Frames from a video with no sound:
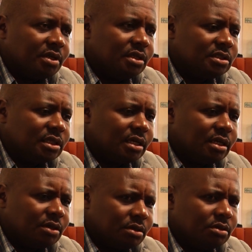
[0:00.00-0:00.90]
the inside,
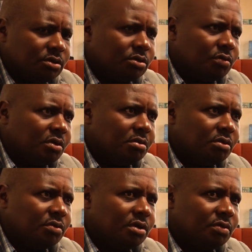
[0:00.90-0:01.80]
and you know,
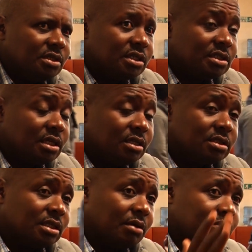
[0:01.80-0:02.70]
we just said
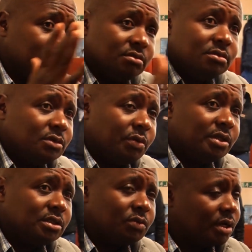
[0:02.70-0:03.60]
some
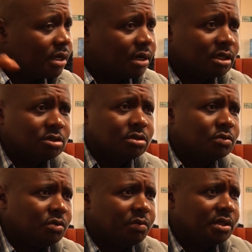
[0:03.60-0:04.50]
went in one direction,
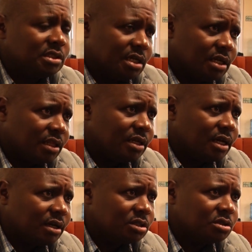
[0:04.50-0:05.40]
we went in another
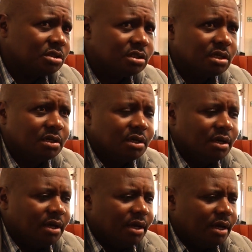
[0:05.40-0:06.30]
direction,
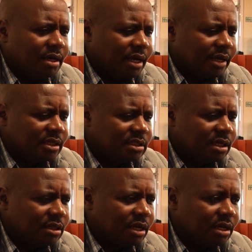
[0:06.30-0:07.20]
and like I
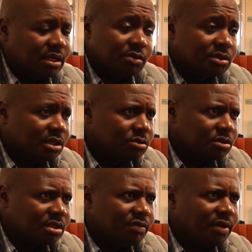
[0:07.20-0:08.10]
said, the idea was just to
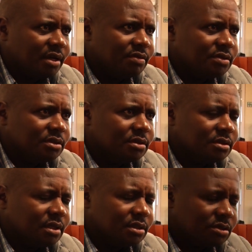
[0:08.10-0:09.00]
save lives.
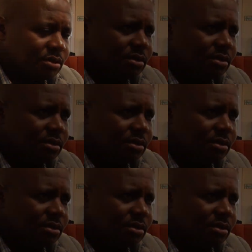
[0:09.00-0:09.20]
That's all.